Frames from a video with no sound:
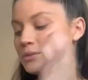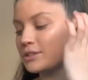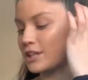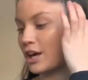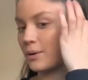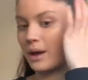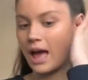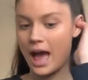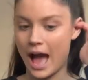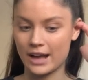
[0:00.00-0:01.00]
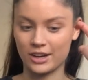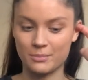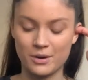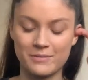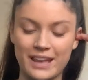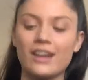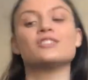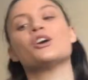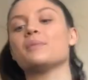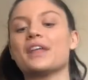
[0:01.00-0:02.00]
so I've got to proper get on
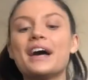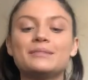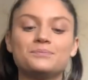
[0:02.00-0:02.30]
top of that.